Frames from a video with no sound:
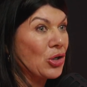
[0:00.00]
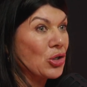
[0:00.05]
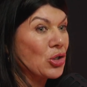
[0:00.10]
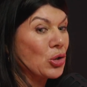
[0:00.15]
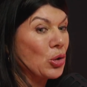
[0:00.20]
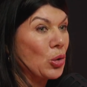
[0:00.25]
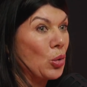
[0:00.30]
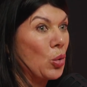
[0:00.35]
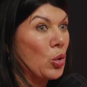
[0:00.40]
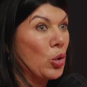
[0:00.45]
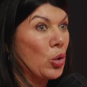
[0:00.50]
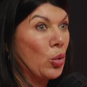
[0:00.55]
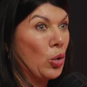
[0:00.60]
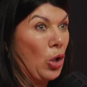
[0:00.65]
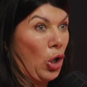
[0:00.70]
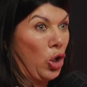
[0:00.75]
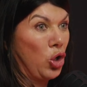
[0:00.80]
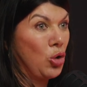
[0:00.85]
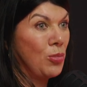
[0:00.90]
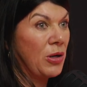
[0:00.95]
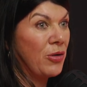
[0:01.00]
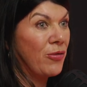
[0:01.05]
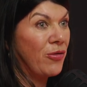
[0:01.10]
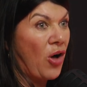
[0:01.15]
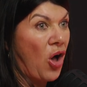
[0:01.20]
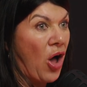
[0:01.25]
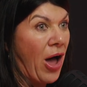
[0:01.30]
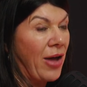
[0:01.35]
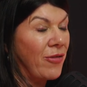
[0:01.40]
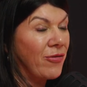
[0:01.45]
tool called Lumen
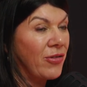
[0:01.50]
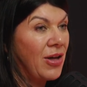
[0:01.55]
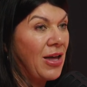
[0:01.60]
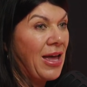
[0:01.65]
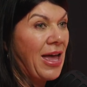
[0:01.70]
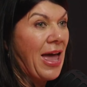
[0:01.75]
5,